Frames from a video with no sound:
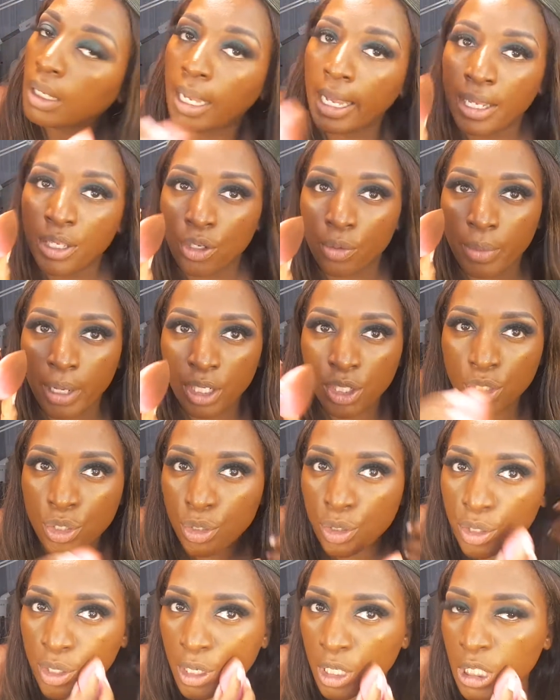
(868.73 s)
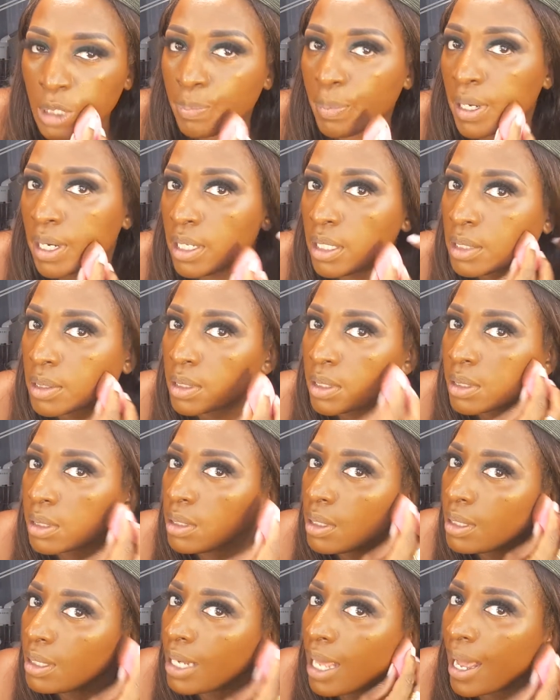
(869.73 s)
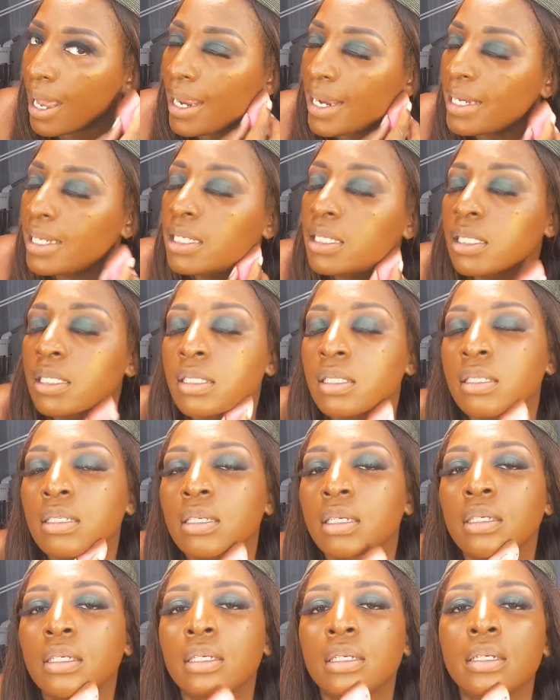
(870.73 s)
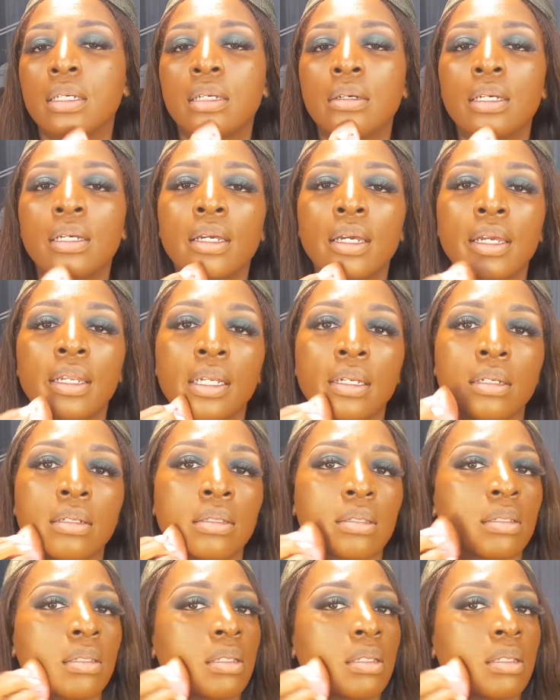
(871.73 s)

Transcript: and you make sure your sponge is nice and